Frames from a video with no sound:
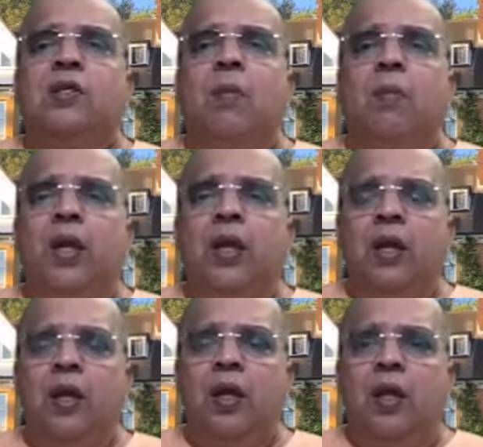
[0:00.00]
Somebody
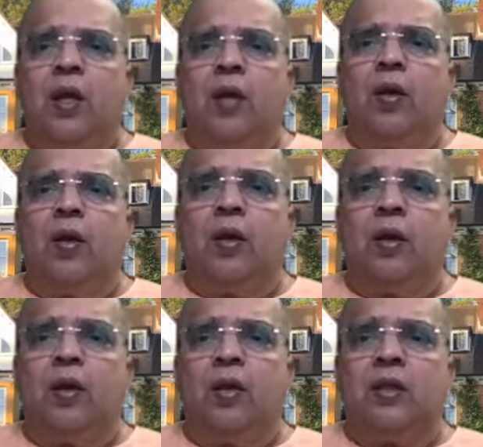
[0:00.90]

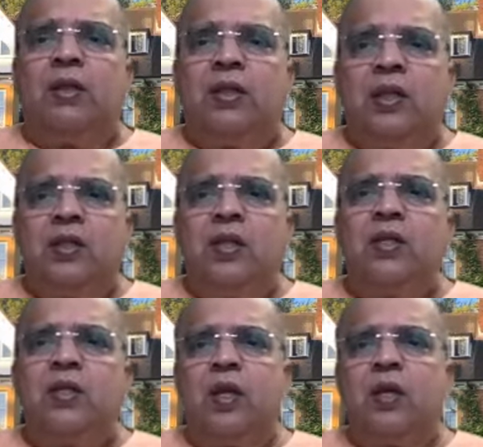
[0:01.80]
just
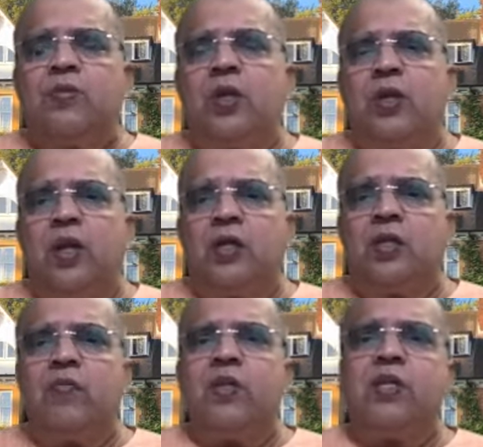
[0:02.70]
disturbs the
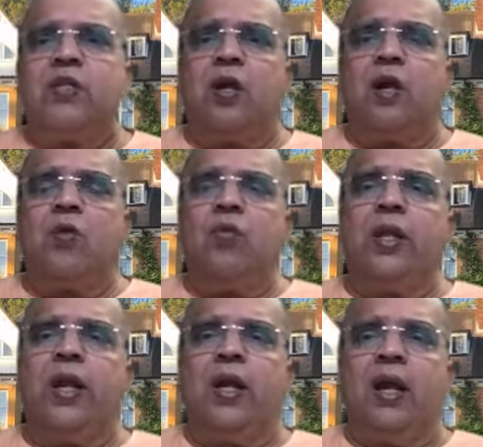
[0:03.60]
dust which is
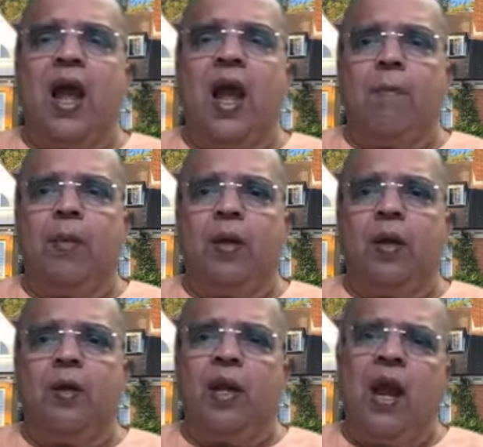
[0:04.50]
around that lamp.
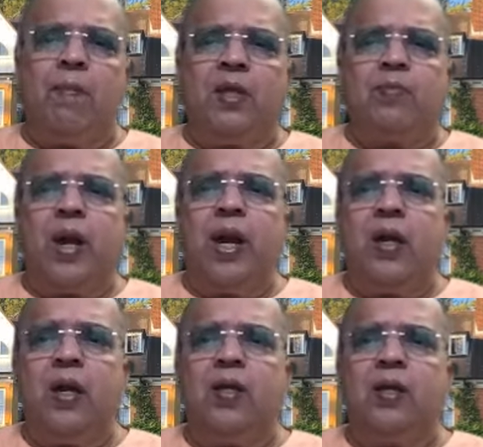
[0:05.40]
The lamp is
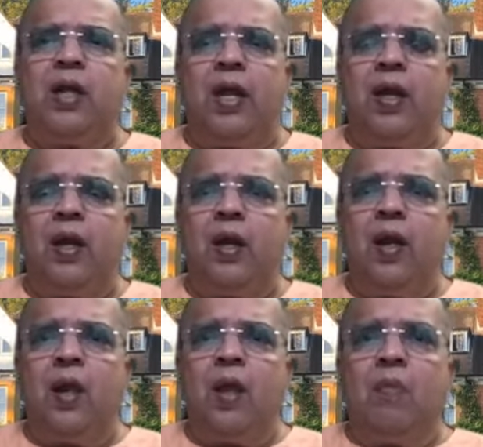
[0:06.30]
brightly shining,
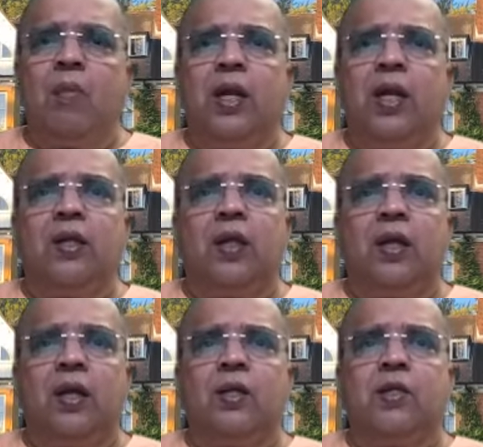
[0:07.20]
but in the
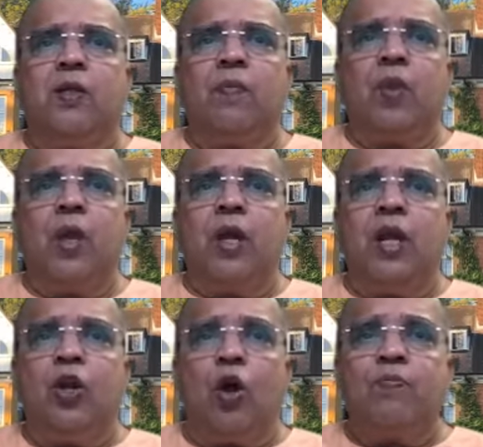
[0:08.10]
dust,
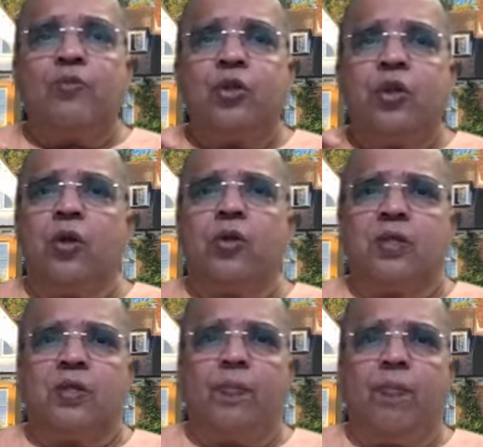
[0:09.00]
it
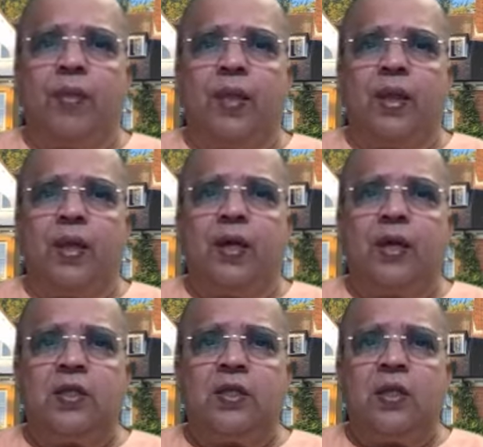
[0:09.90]
obscures the
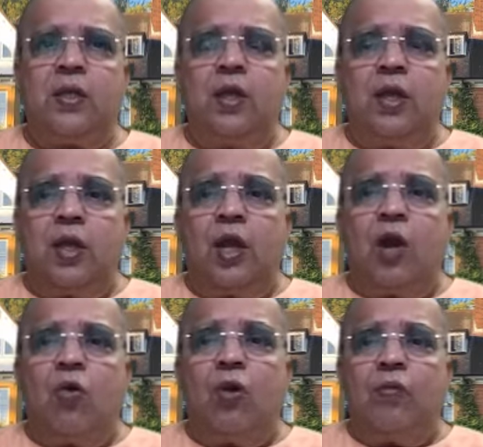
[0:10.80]
dust
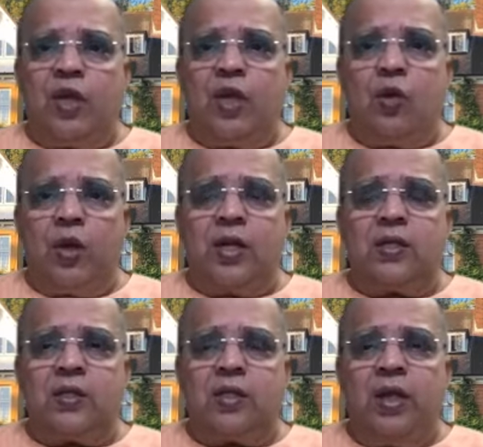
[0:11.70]
cloud of
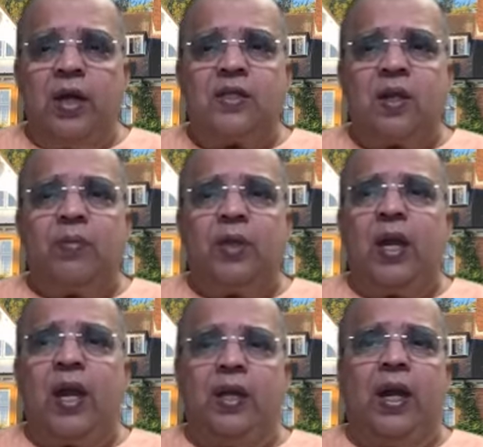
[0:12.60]
ignorance. So it is something
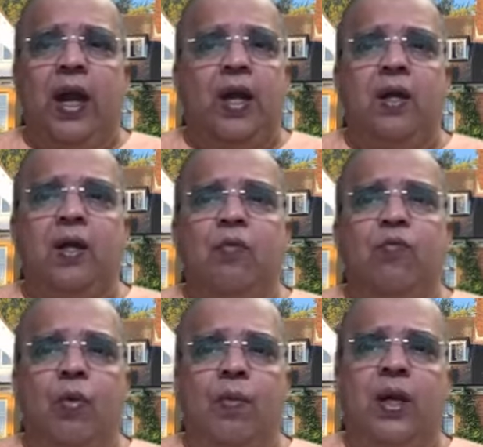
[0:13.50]
like that. I can't give
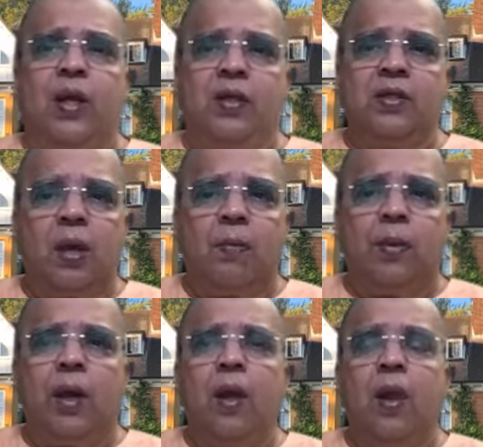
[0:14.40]
you a better
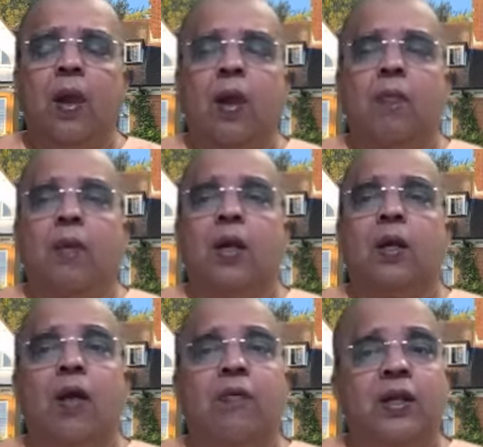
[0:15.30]
example, but
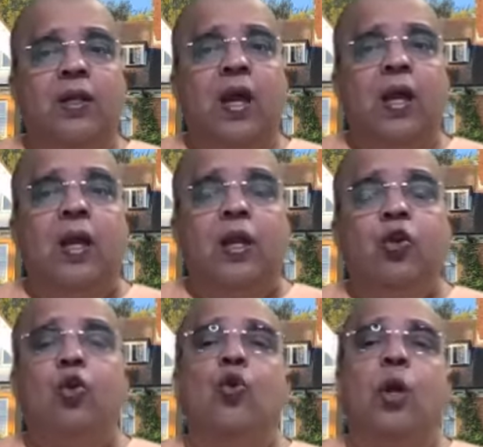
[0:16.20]
avidya in
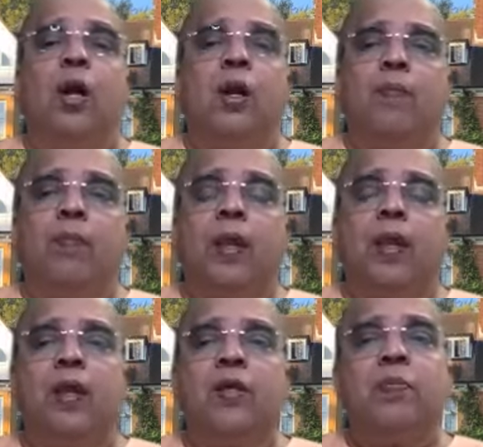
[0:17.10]
yoga
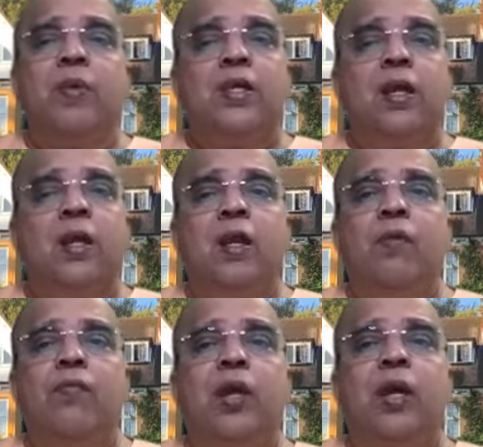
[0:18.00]
is basically
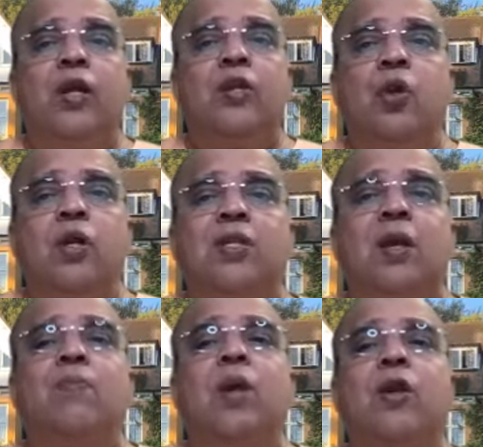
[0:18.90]
different. It is not
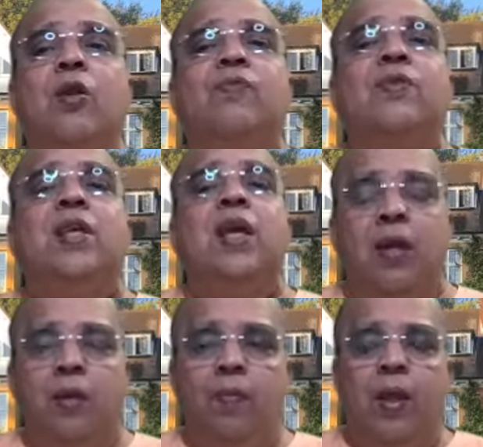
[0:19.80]
some kind of sin.